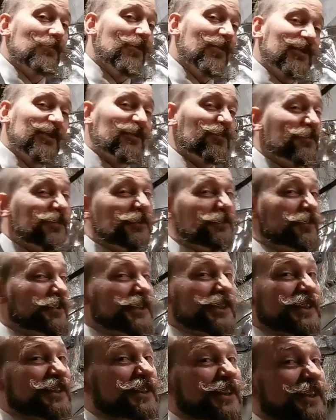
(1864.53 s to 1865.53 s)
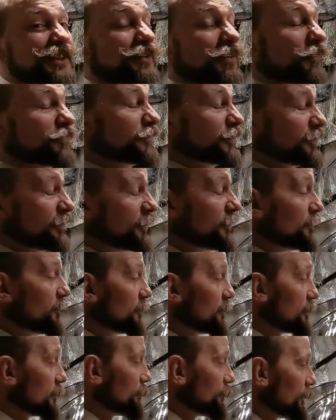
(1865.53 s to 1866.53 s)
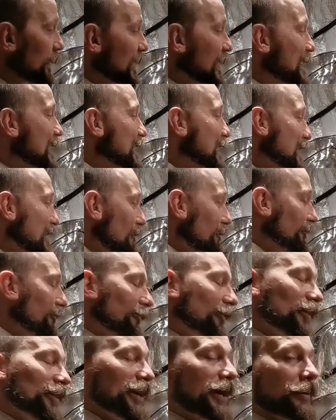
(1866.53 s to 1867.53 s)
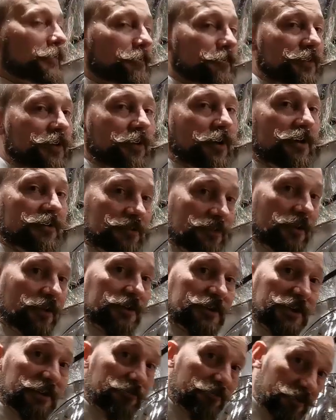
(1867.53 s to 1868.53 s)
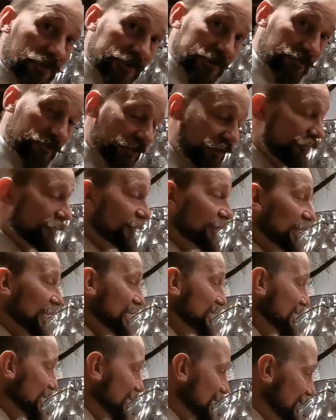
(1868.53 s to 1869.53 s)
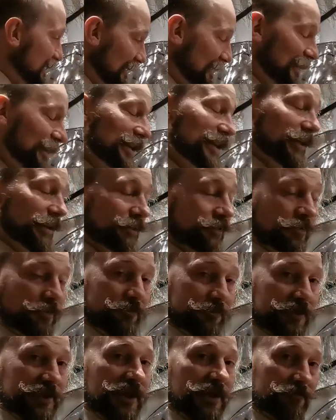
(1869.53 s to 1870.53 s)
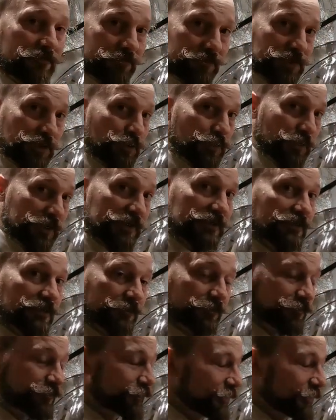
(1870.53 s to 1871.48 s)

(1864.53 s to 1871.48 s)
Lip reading: might not be particularly often used. If I am the unlucky rider on the side of a cavalry unit,